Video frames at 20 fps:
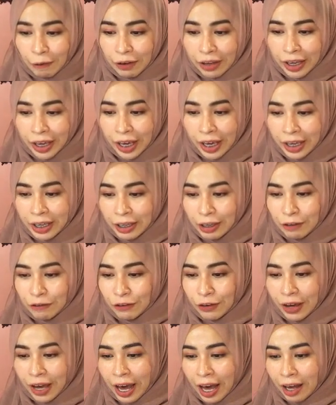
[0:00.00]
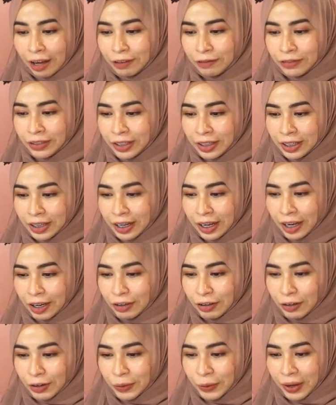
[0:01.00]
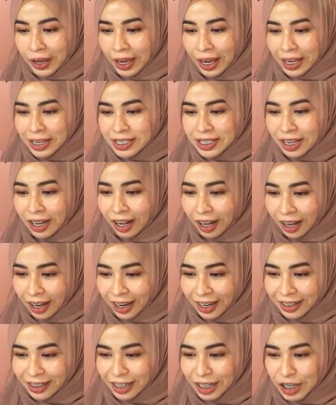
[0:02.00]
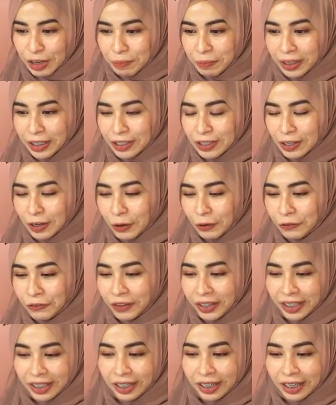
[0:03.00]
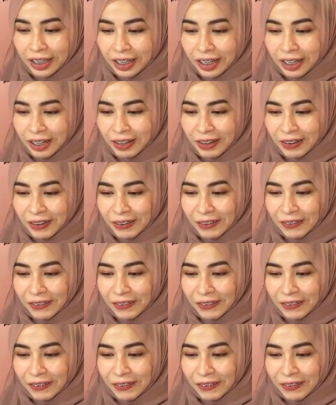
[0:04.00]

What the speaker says: Okay, if you have, I don't know, SI, then it means Slovenia.